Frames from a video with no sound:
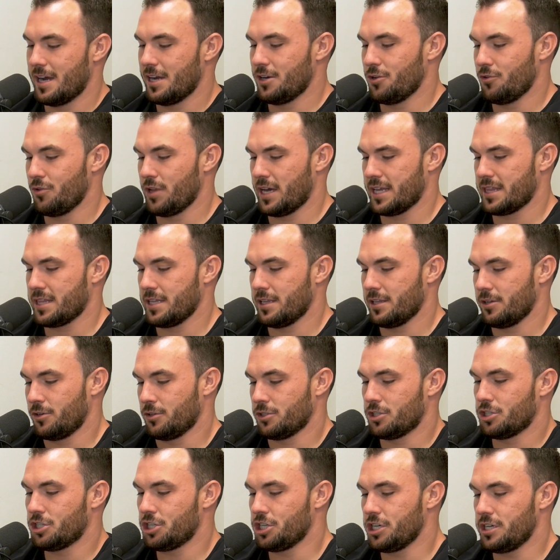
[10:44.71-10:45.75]
I do like the
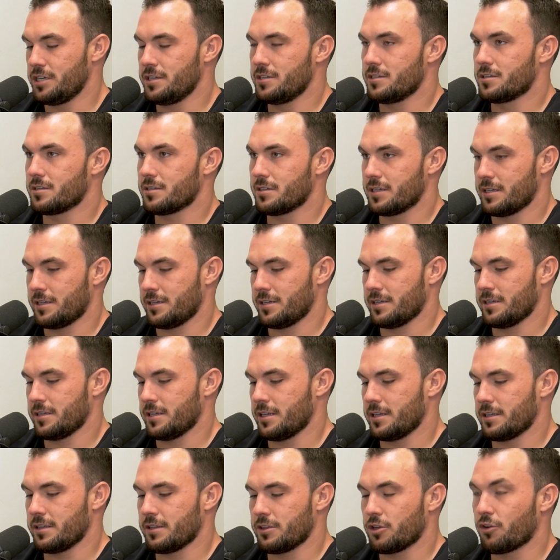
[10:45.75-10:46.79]
little cheese.
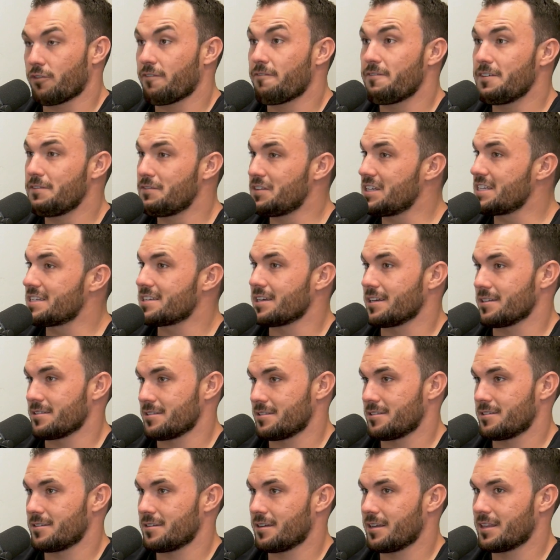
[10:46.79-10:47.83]
They're 50
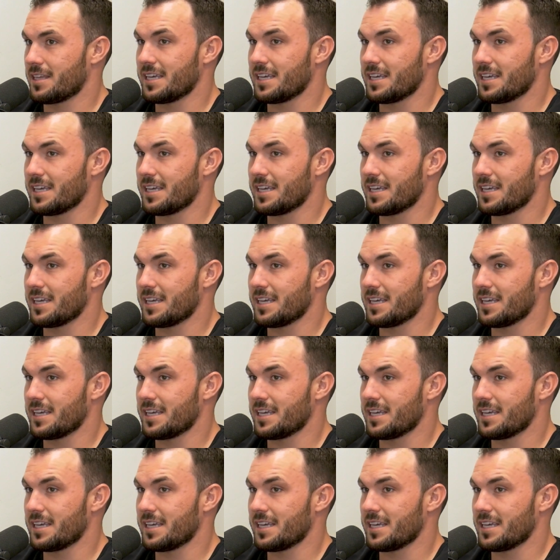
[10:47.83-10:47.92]
cents.